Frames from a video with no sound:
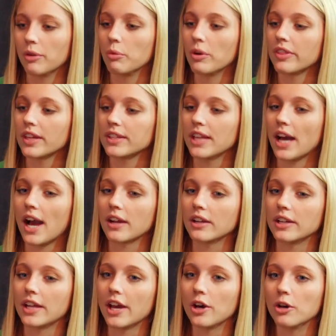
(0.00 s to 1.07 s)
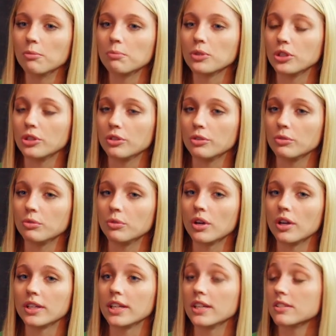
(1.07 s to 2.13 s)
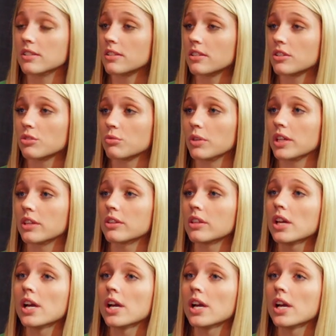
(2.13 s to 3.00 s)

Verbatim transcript: one thing that I could help you get assistance with